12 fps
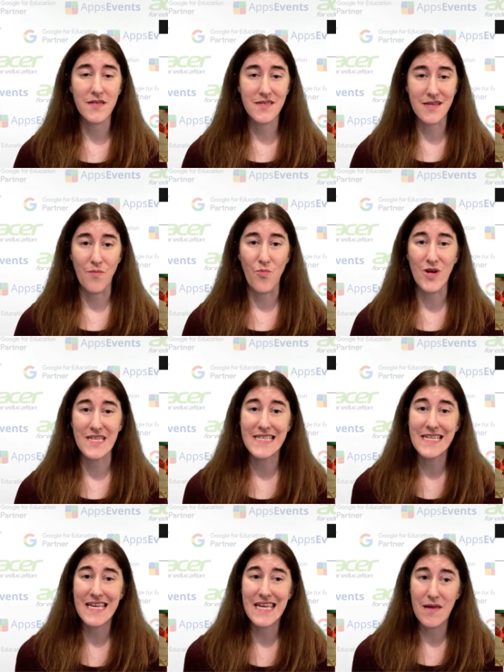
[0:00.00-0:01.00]
someone's
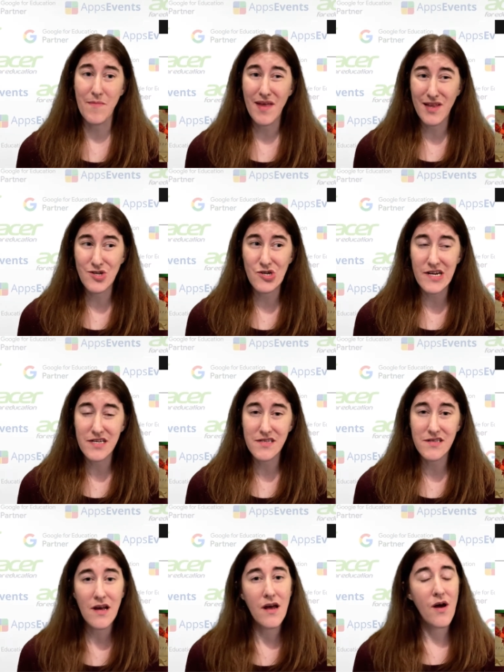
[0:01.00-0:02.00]
email
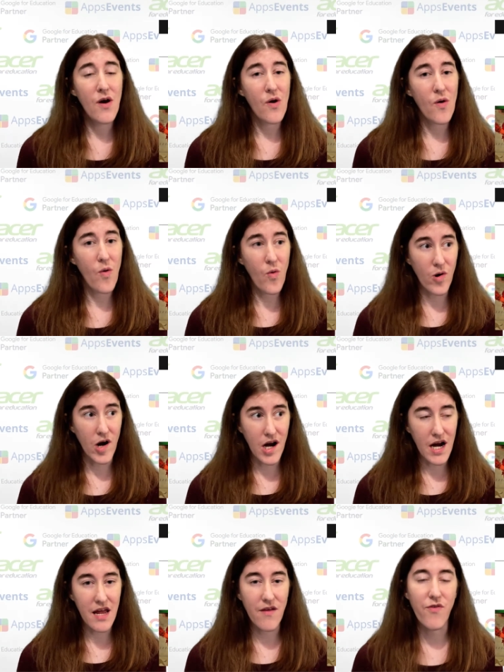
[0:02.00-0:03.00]
address or
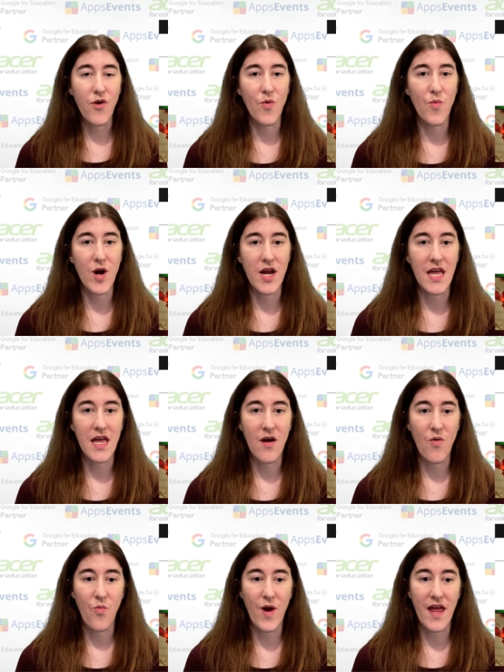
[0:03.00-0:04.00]
if you're working
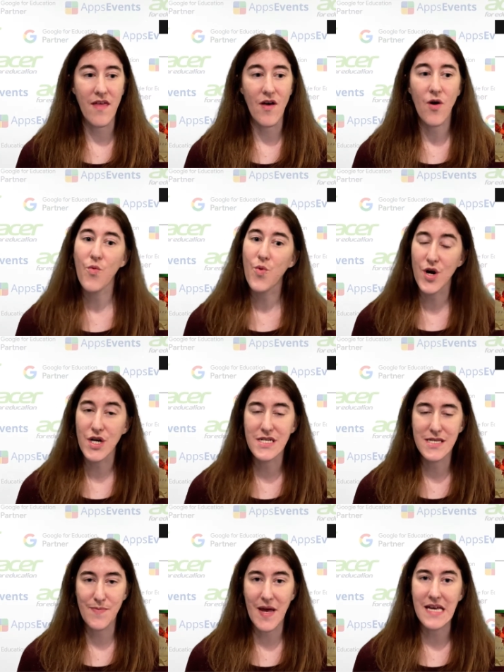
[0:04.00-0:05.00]
with a
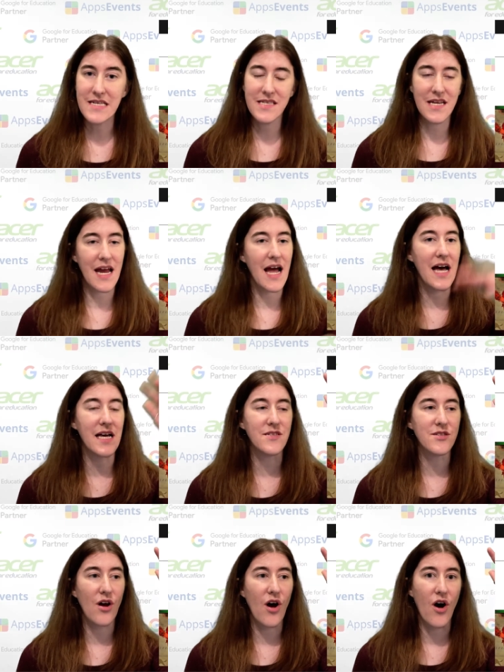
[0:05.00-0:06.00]
workspace that has
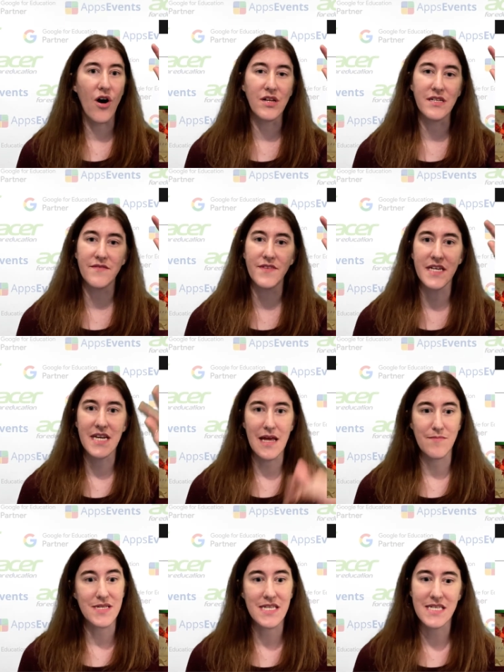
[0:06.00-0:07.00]
all of the
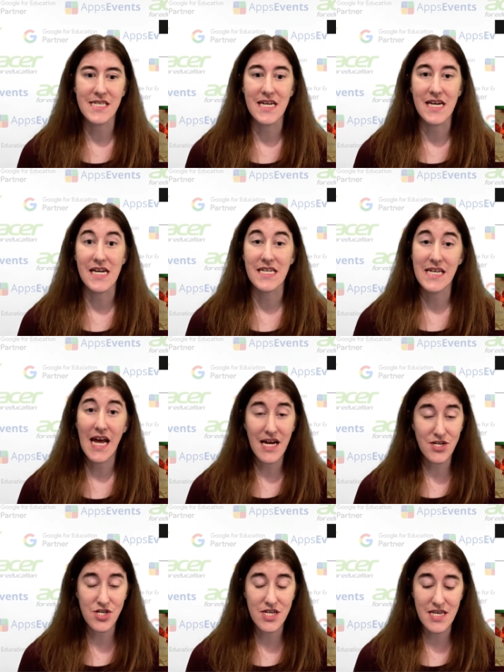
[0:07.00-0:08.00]
names listed and
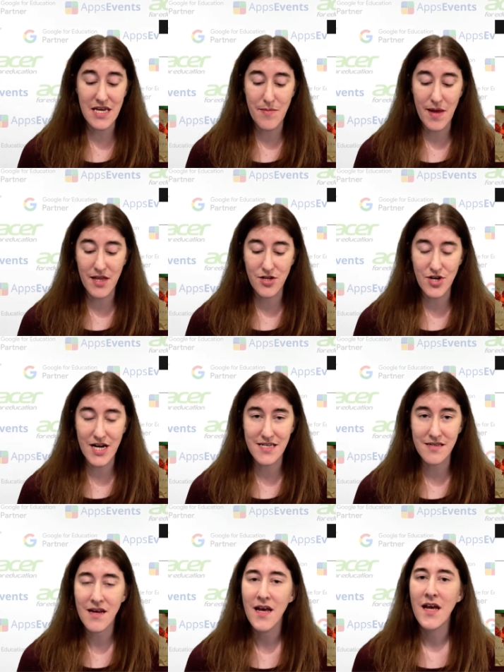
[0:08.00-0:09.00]
attached to the email
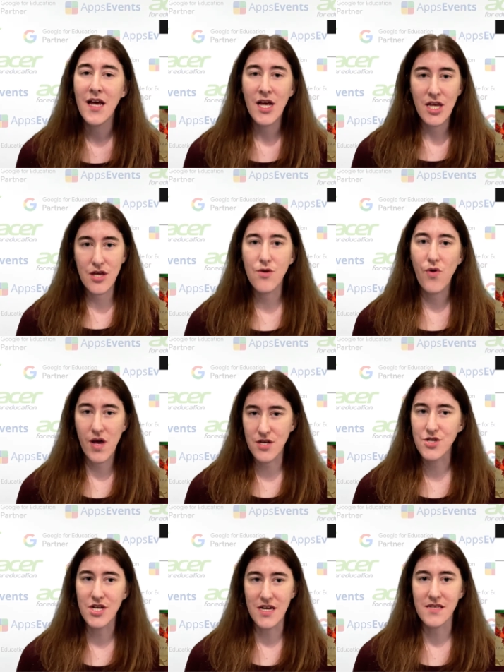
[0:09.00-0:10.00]
address, you can
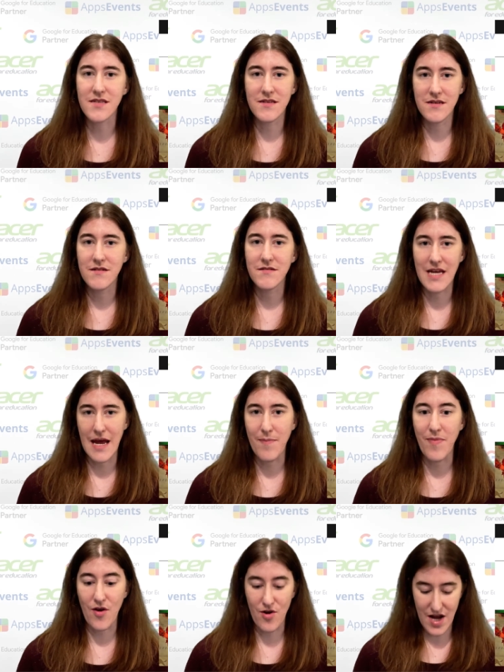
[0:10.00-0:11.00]
just type
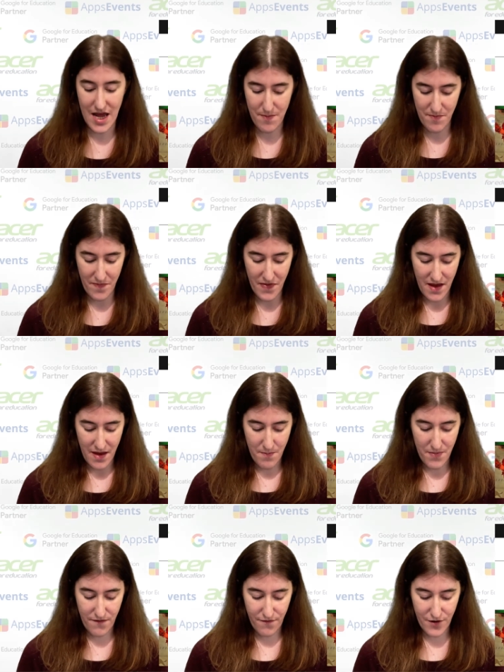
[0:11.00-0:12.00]
their name.
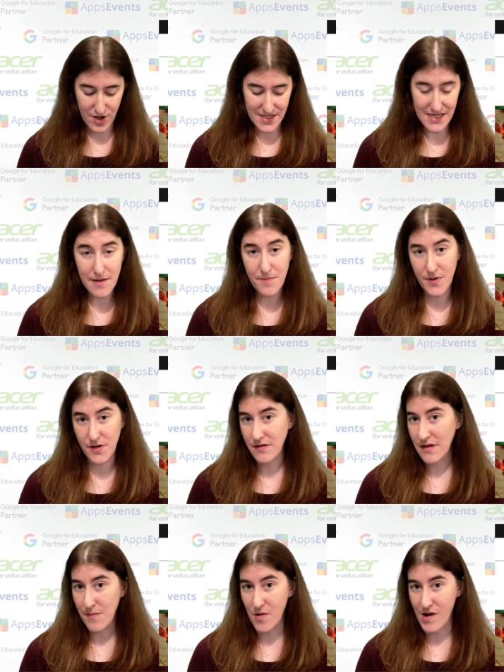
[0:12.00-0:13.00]
But for example,
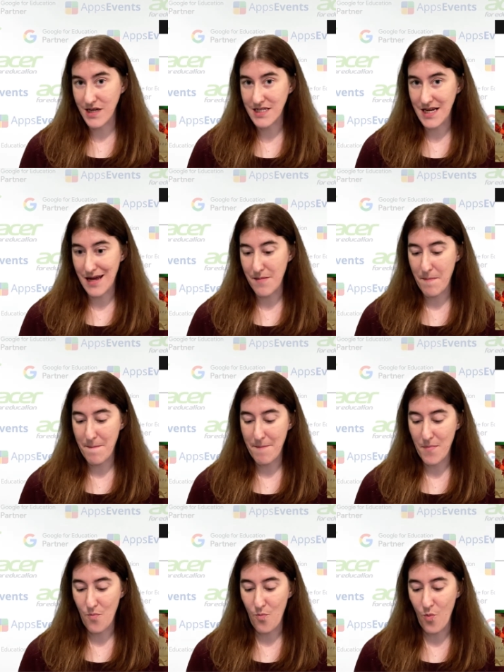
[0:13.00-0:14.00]
I'm going to type
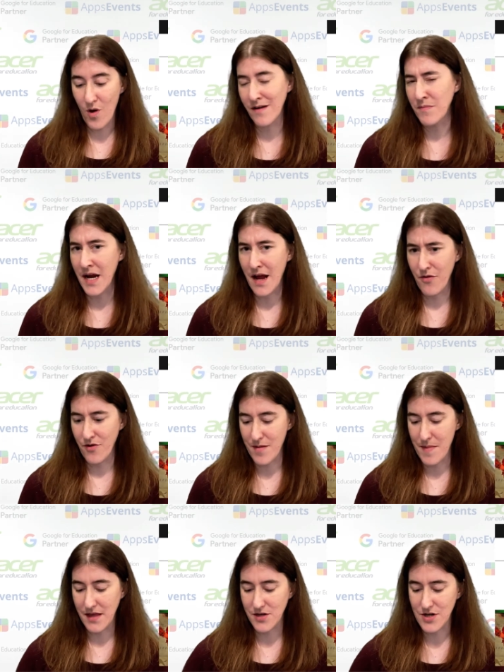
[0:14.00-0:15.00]
one of my other
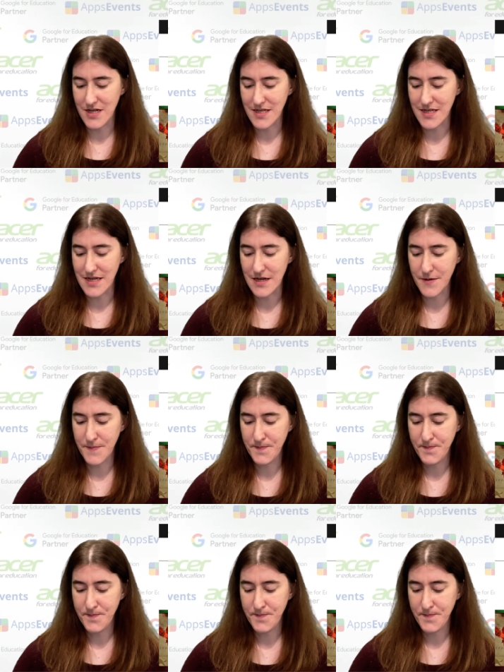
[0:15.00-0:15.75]
email addresses here.